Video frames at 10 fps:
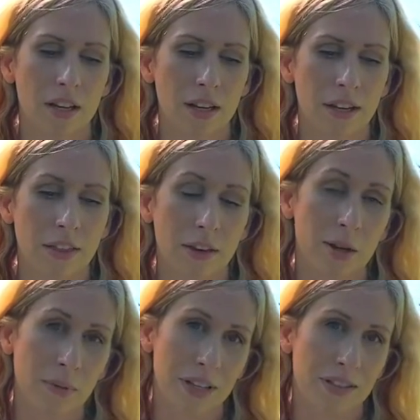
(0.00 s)
a
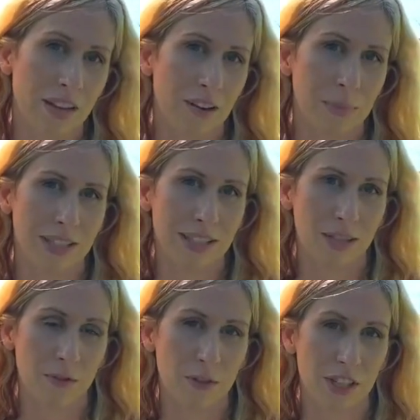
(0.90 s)
therapist that I've been
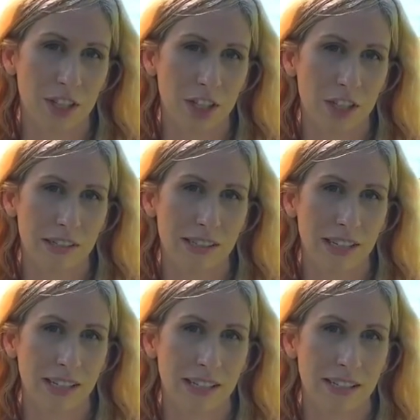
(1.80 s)
seeing for years,
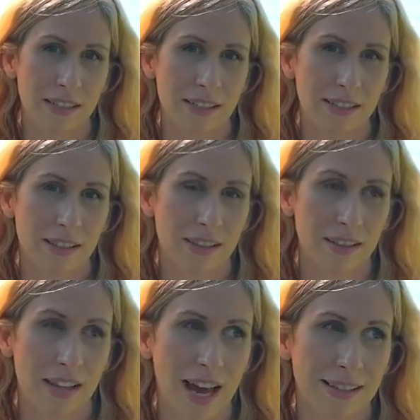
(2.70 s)
and
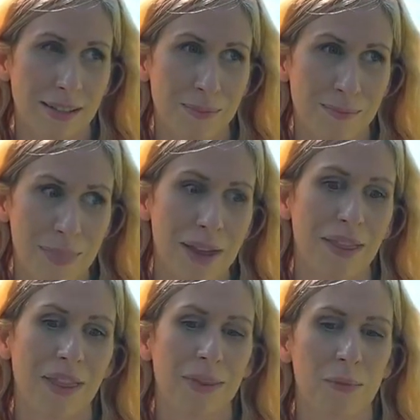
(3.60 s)
the last
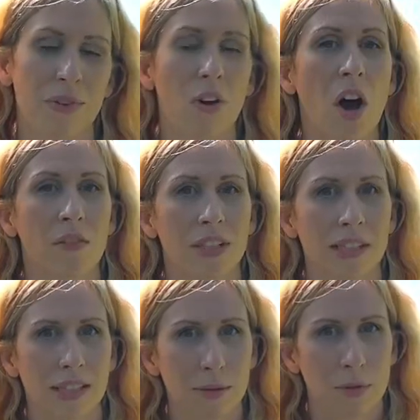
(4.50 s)
month we've
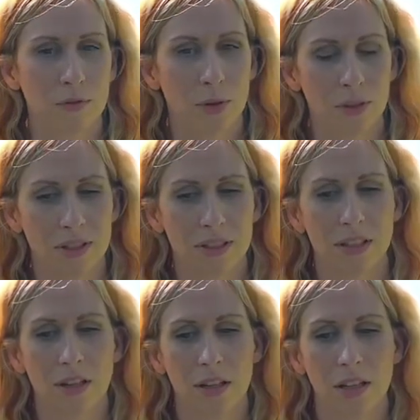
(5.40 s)
obviously been
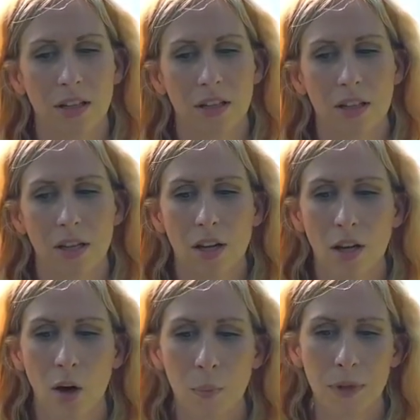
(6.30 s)
focusing on
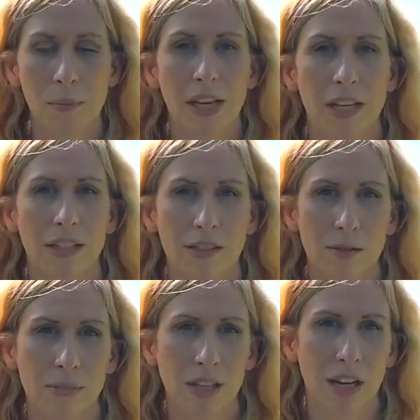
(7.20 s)
coping
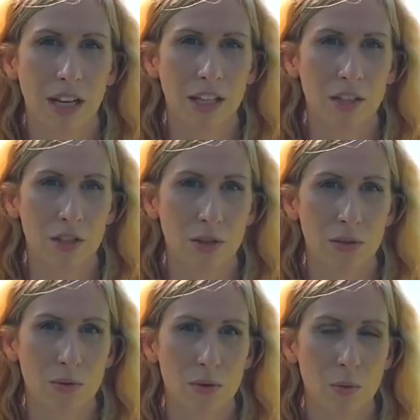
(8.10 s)
mechanisms that I can
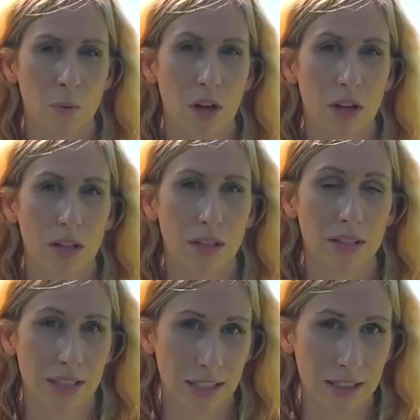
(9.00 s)
use while
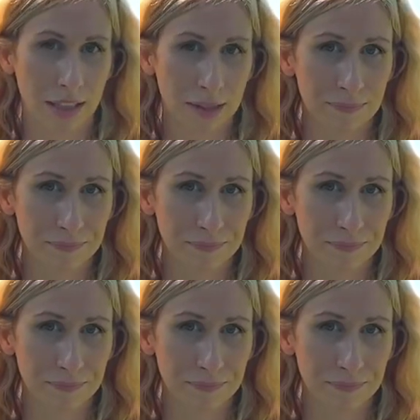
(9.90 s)
healing.